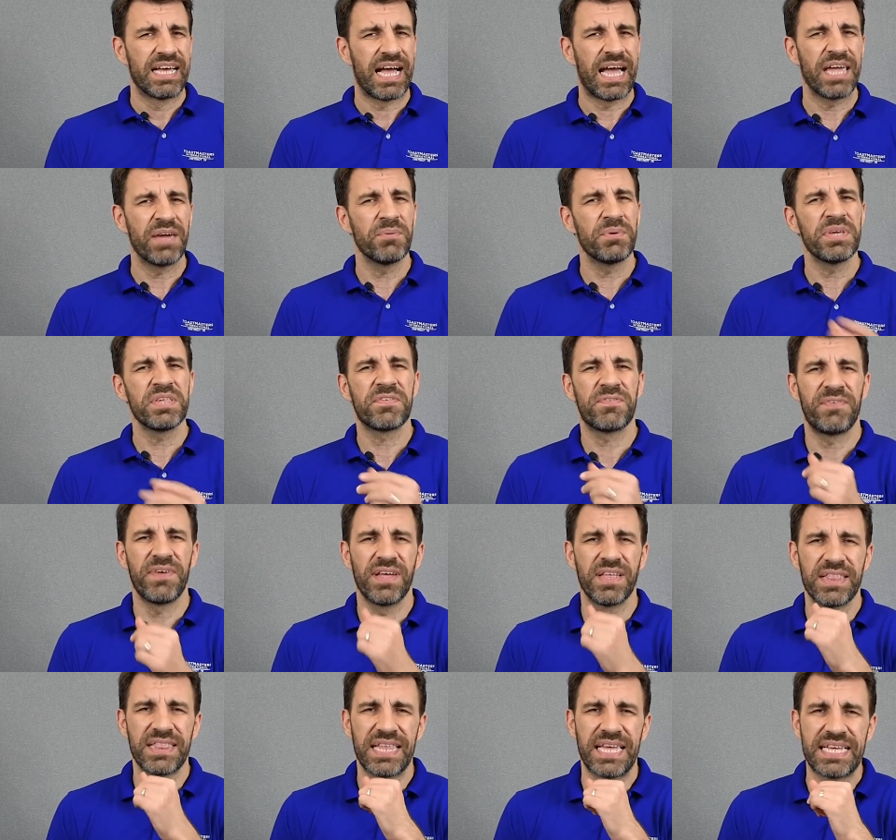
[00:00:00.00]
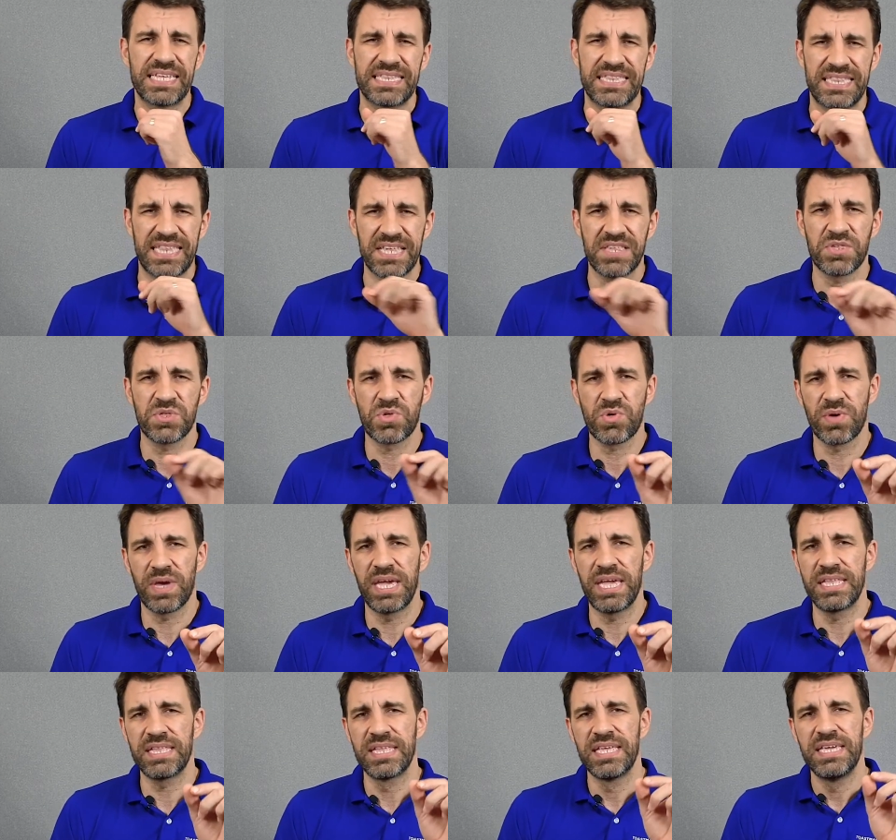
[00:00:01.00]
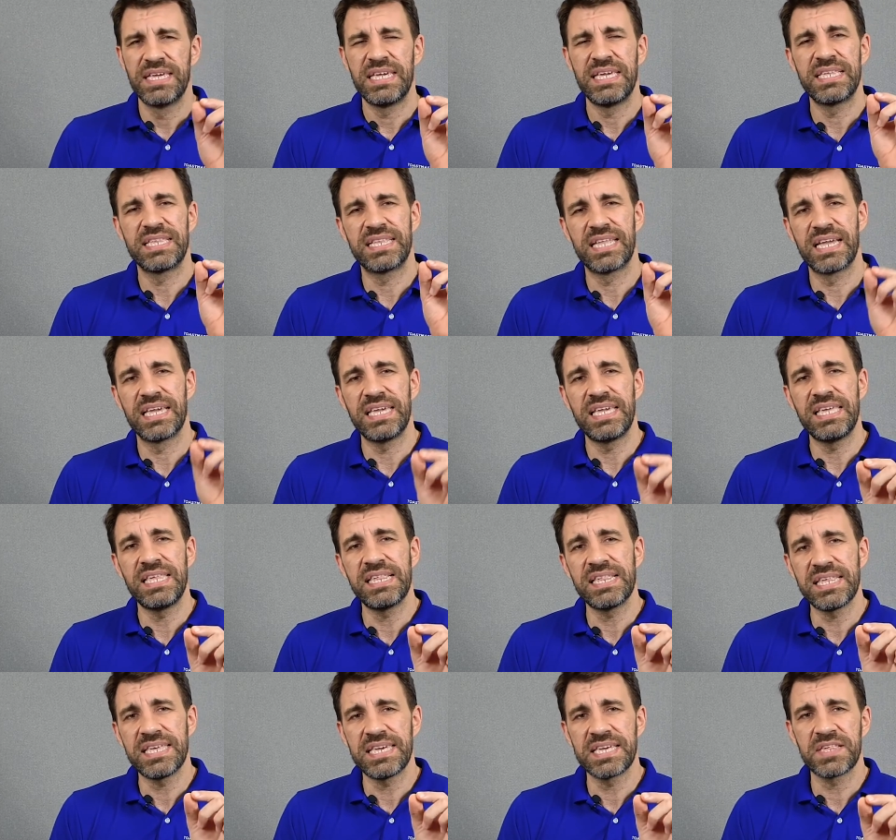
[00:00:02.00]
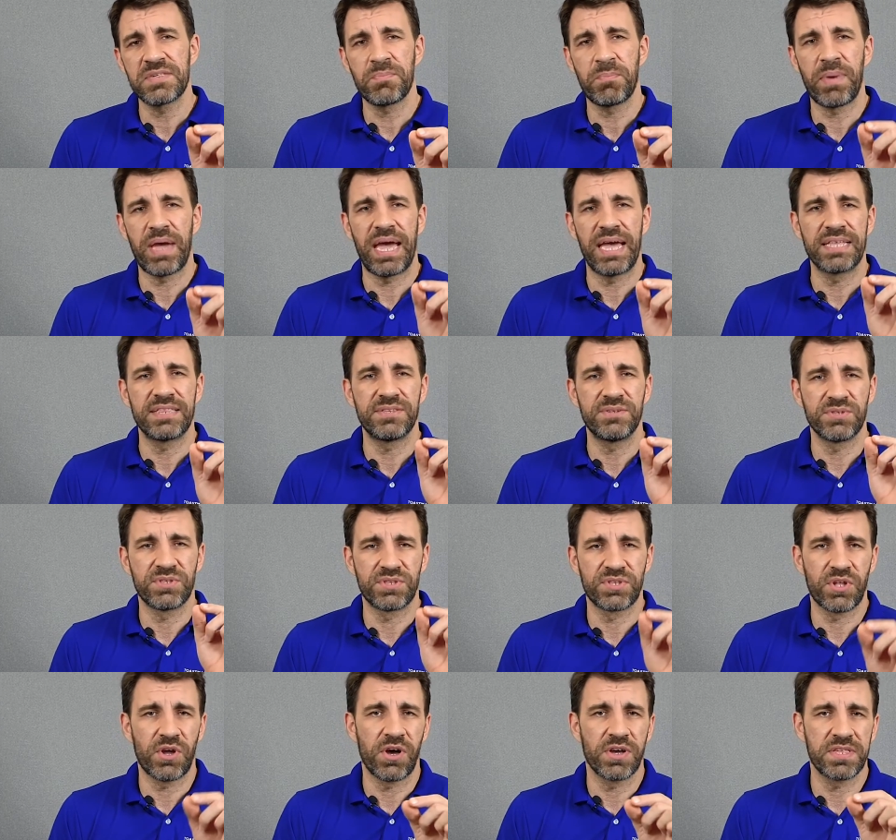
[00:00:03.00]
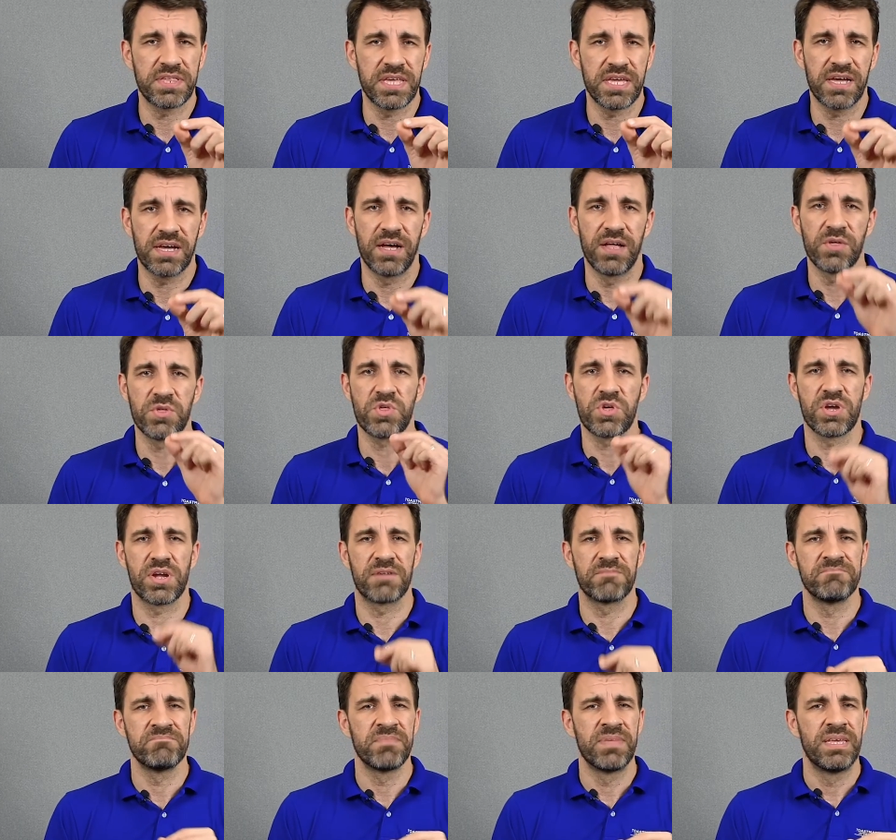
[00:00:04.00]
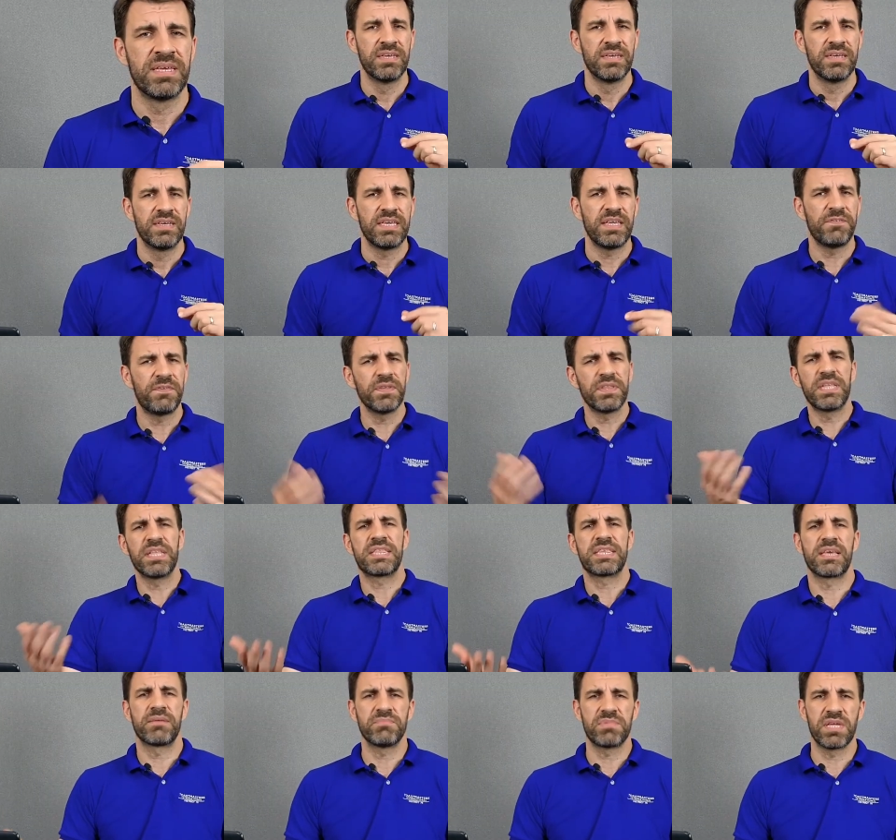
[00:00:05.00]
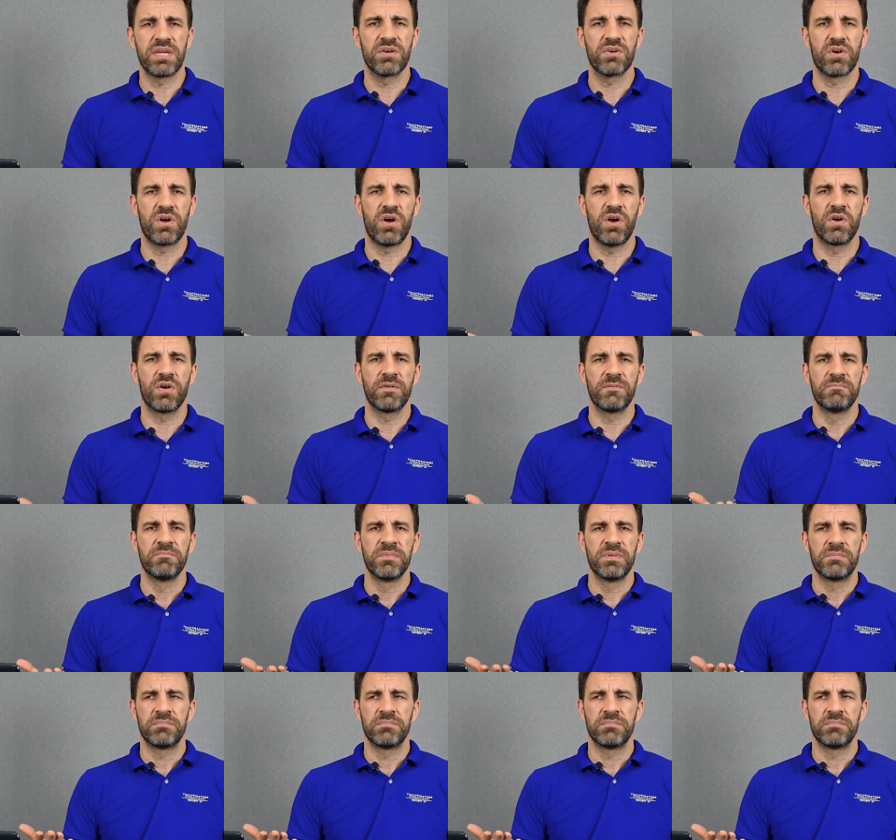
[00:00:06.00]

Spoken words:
I always felt like this trait is the easiest path to toxic culture. If you did something wrong,